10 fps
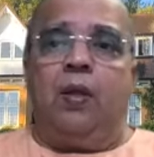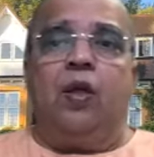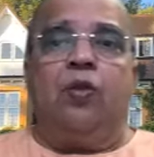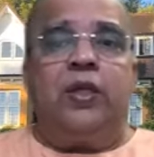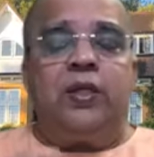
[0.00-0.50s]

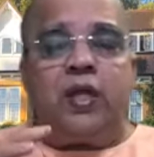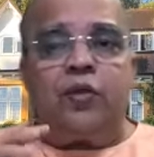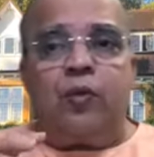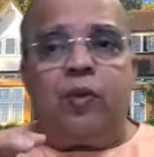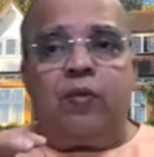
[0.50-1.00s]
Now this
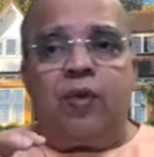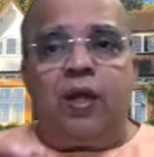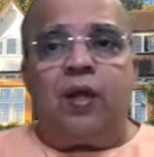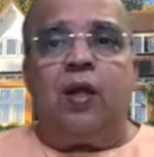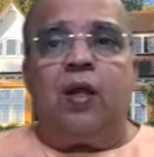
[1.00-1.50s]
has to be very
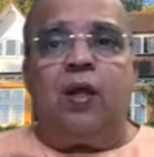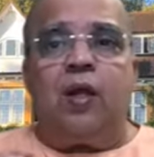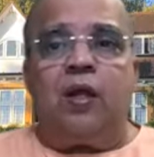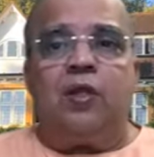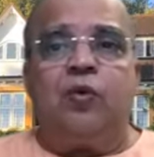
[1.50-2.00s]
clearly
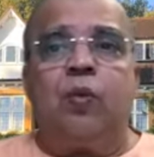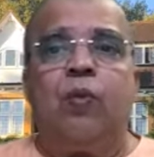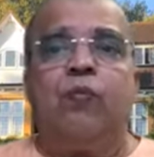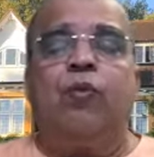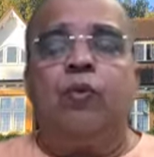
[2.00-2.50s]
understood
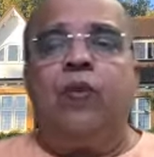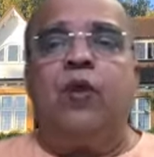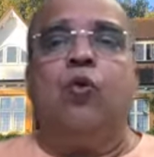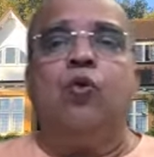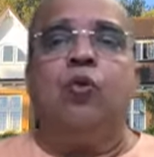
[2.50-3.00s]
before we
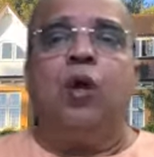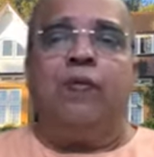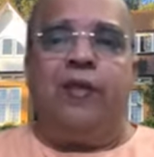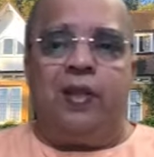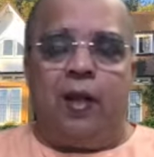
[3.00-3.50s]
go to
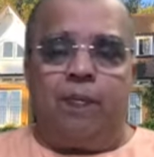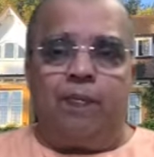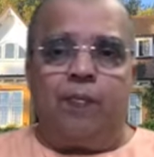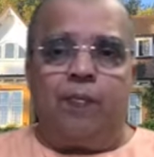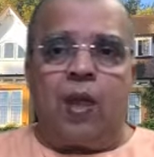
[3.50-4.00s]
avidya.
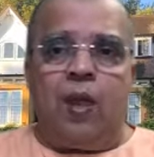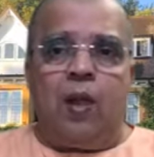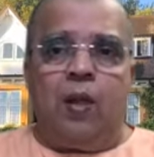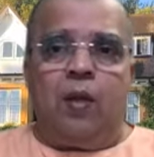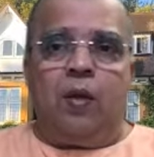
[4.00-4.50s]

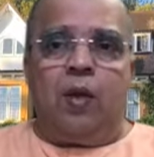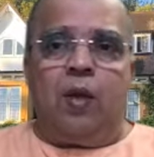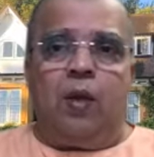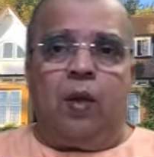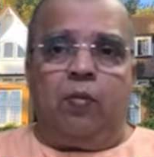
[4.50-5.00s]

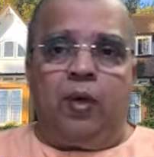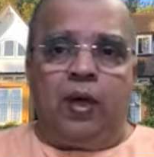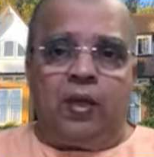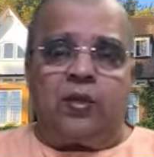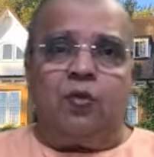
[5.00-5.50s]

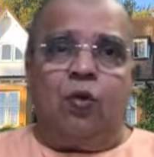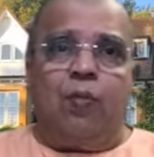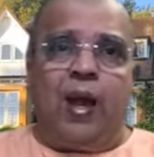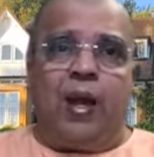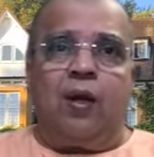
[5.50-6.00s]
Let us go
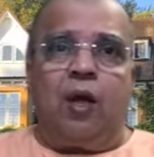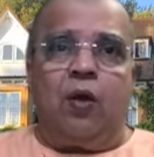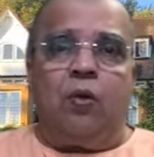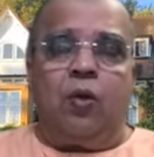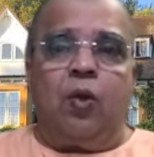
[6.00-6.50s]
back
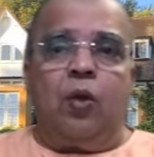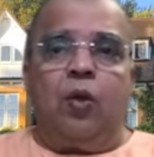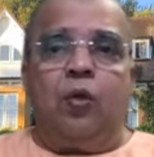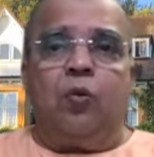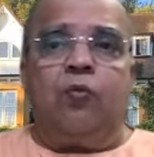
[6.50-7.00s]
now
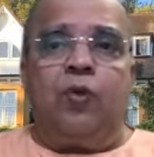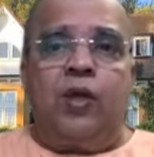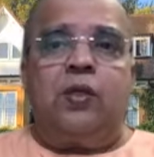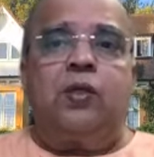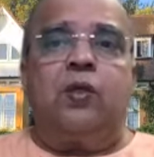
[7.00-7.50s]

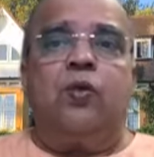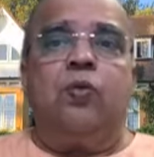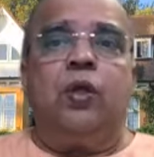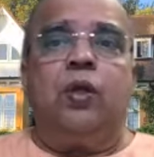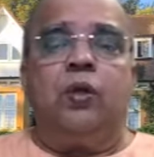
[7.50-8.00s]
first to
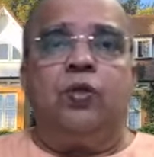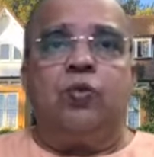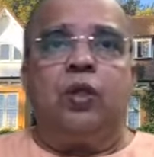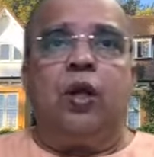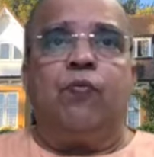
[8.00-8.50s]
the
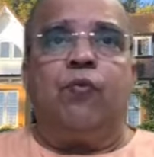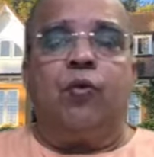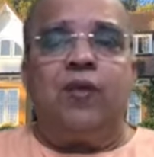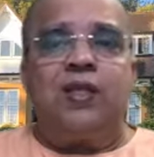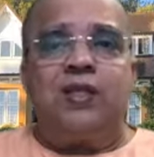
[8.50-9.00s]
Sutra
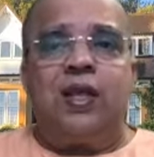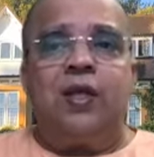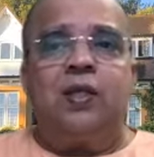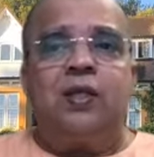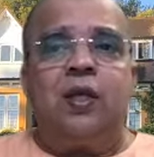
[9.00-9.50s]
4, which
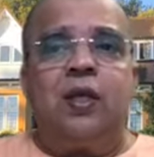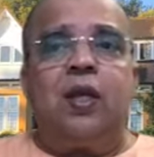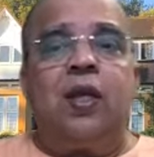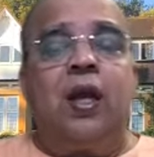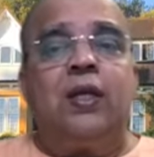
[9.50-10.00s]
says
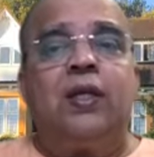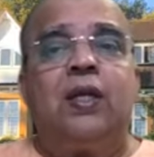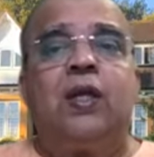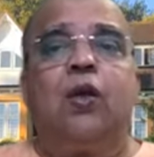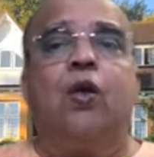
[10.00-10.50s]

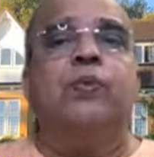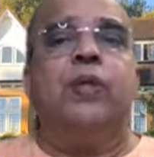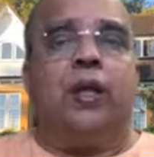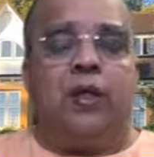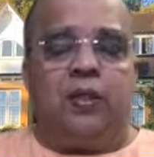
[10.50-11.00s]
kleshas are
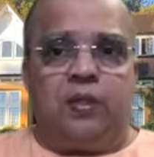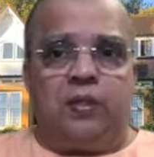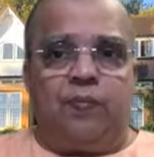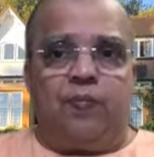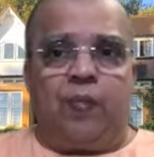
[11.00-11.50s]
obstacles.